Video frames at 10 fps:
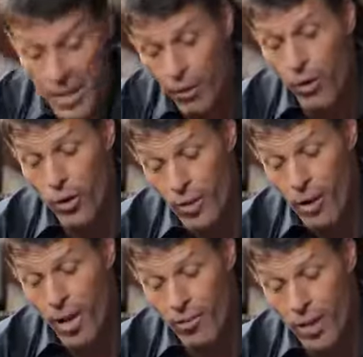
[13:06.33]
I'll tell you a
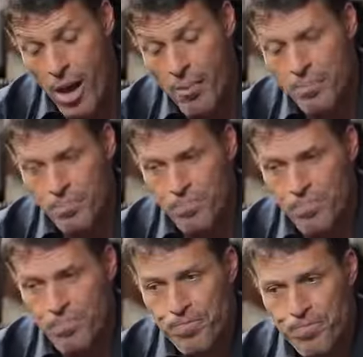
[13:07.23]
third they all have in common.
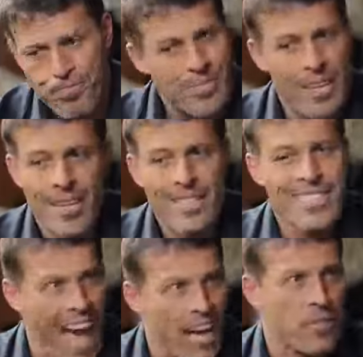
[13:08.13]

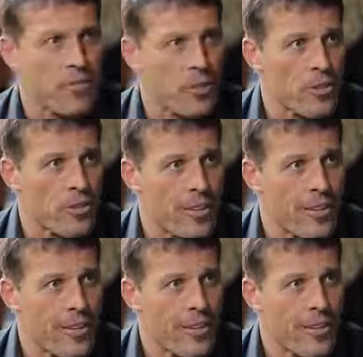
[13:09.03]
Tax
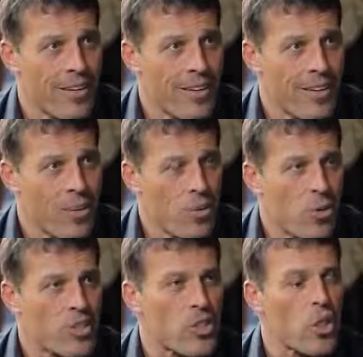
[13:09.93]
efficiency.
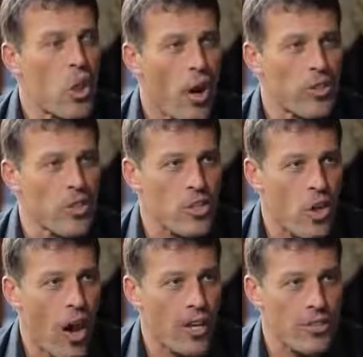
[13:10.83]
What's the
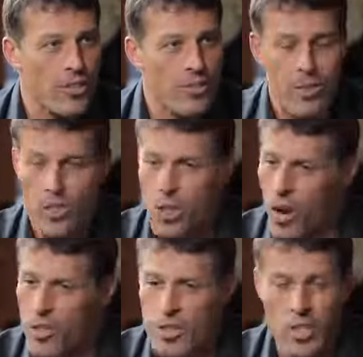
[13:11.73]
largest cost,
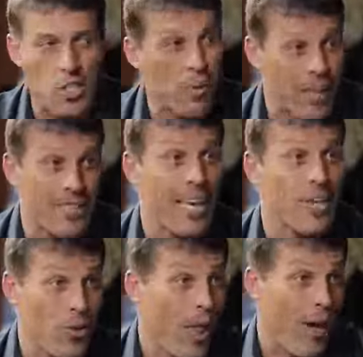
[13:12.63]
what's the largest
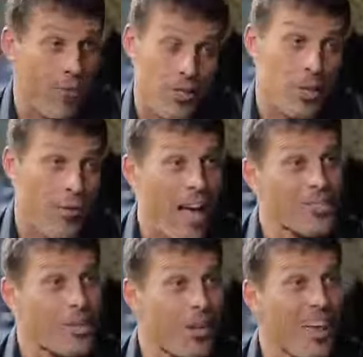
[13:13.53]
expense in your life? I should
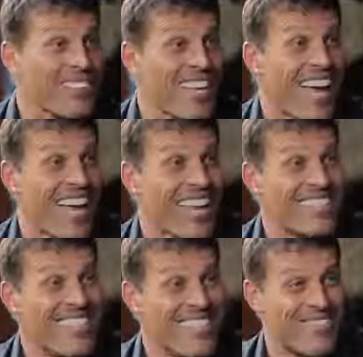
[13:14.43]
have asked you without
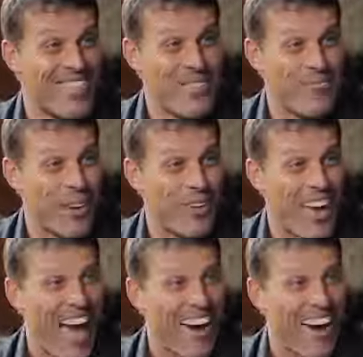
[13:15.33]
saying it, but you can figure it